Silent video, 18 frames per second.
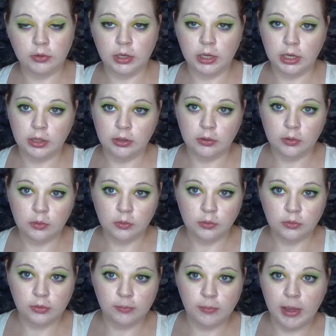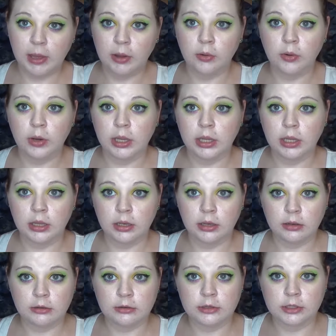videos about
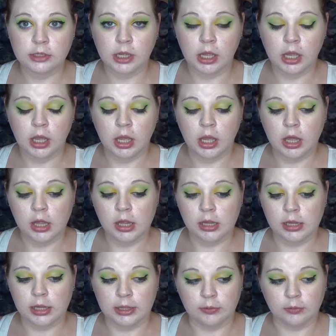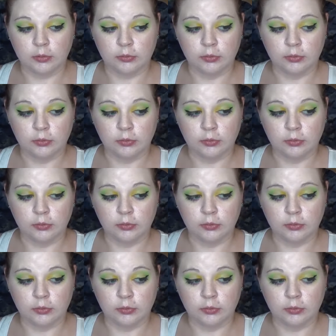it, like